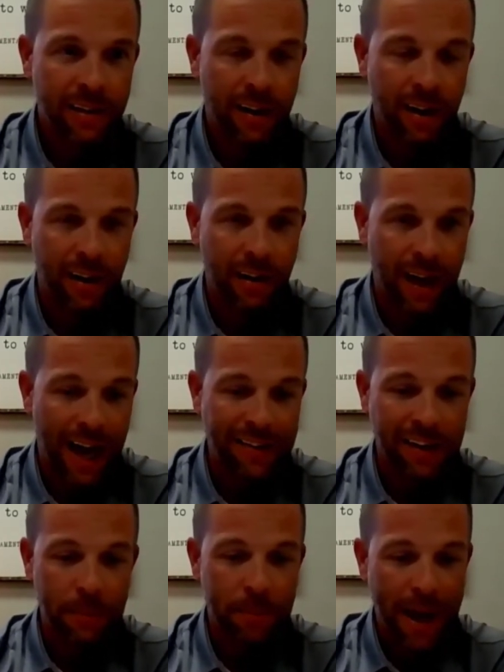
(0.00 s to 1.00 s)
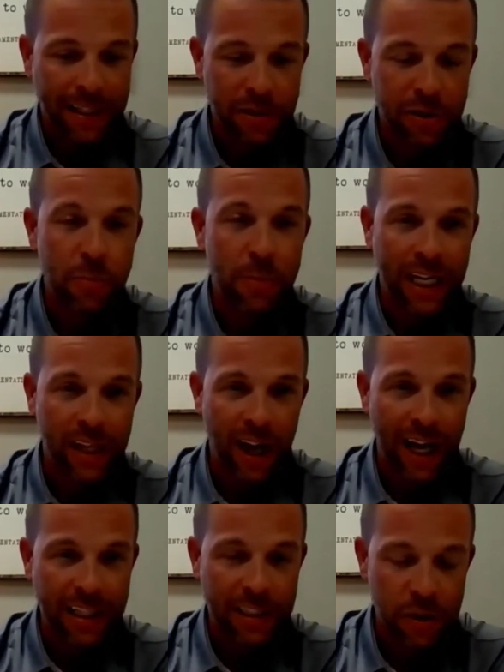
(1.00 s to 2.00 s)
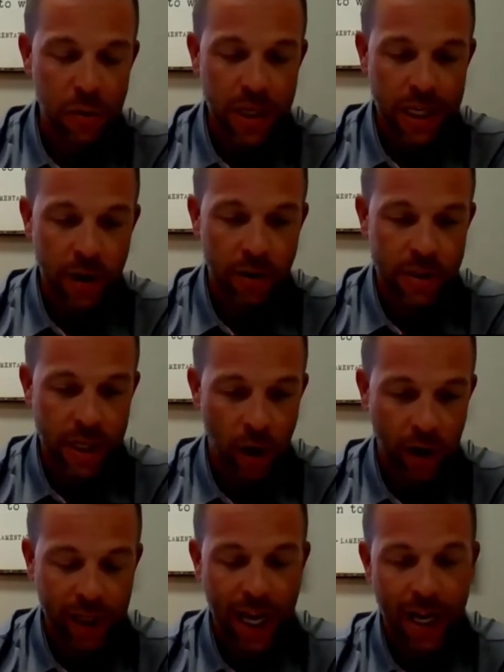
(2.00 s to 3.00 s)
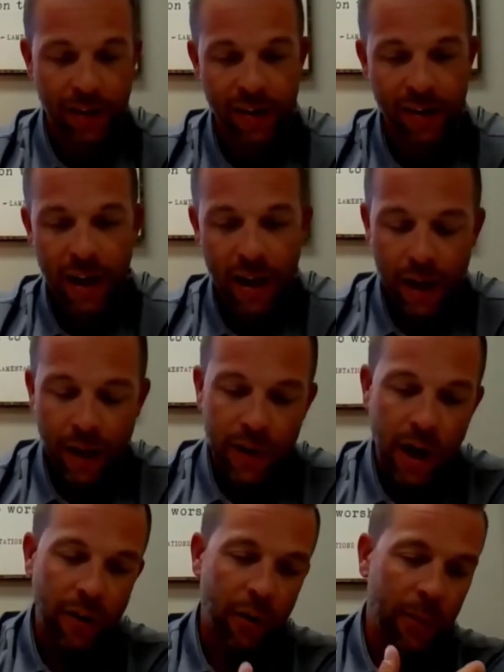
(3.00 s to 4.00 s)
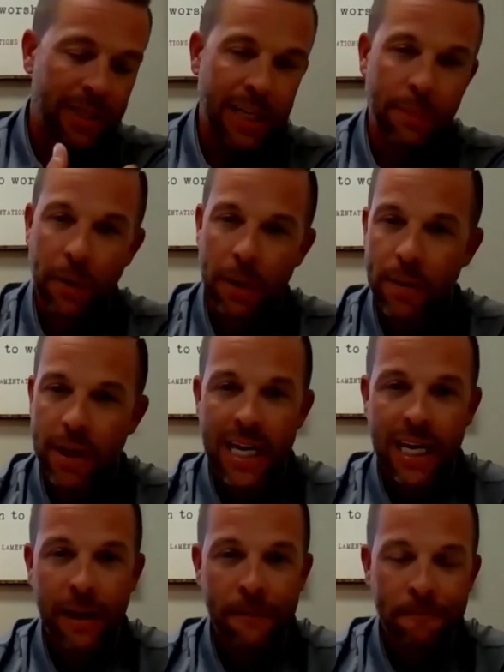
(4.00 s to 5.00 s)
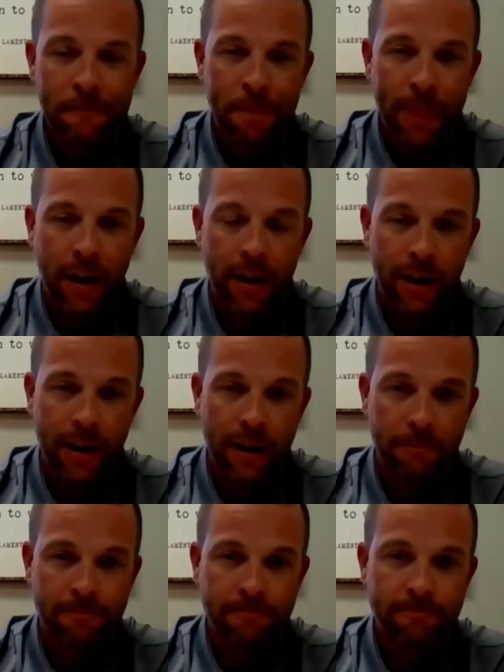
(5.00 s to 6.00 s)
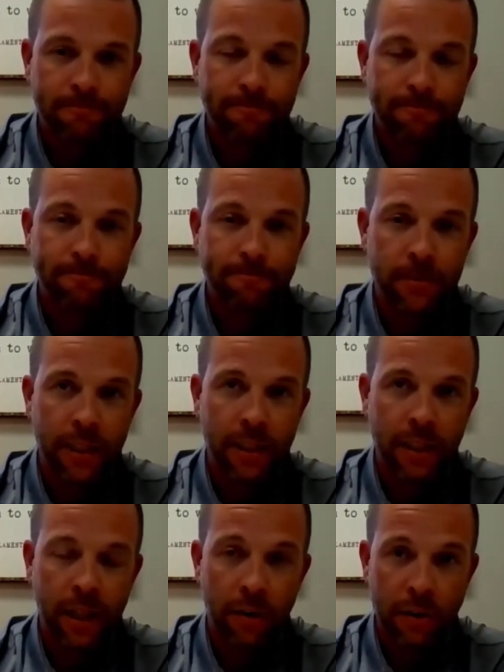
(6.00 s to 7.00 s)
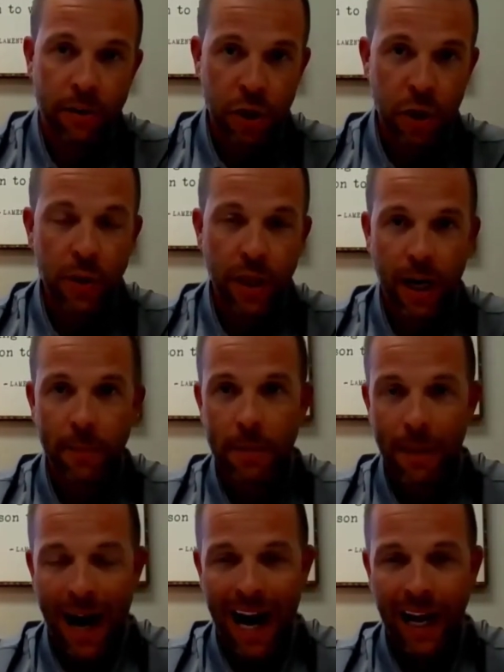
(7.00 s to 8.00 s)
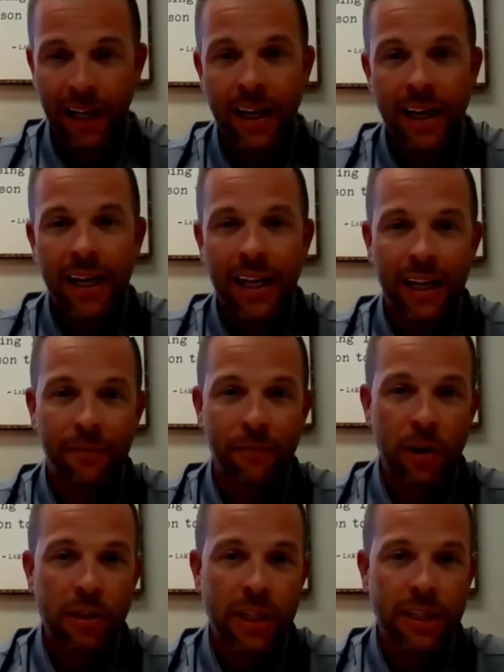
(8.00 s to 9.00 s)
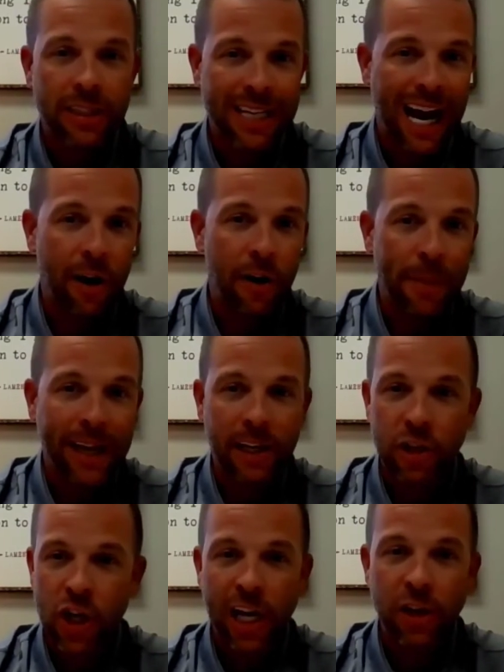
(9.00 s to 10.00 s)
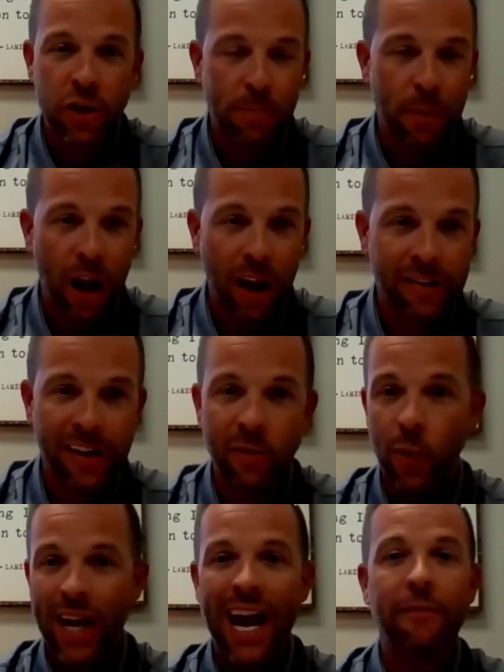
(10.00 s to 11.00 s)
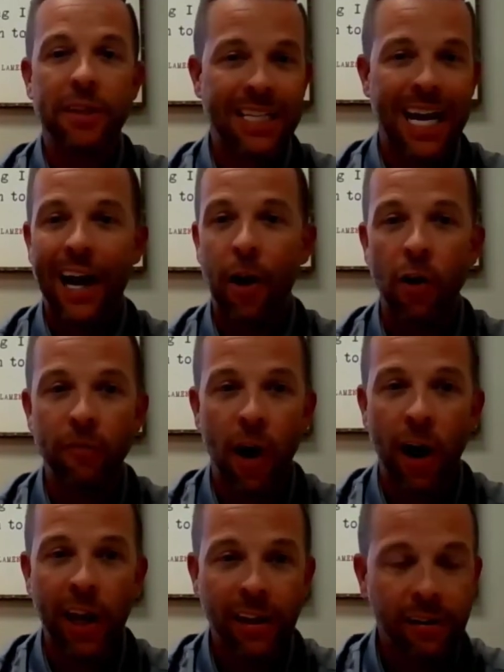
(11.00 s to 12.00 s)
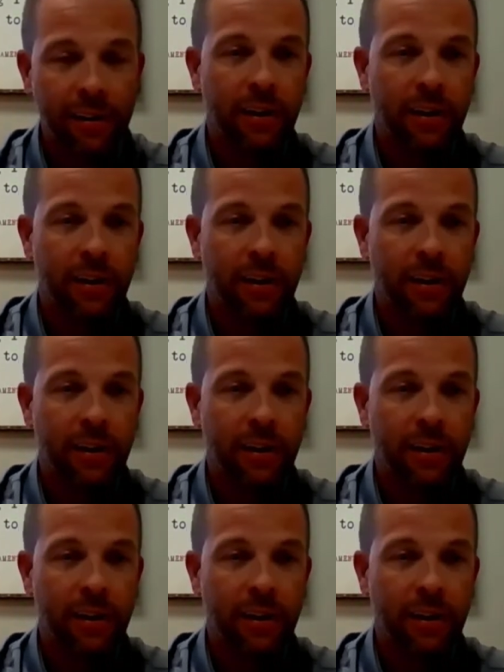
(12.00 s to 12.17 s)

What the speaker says: It hasn't impacted too many clients through the years in our case. The other would simply be, there's two that come to mind. If there's a desire to make a change to policy, we have to sign off on it.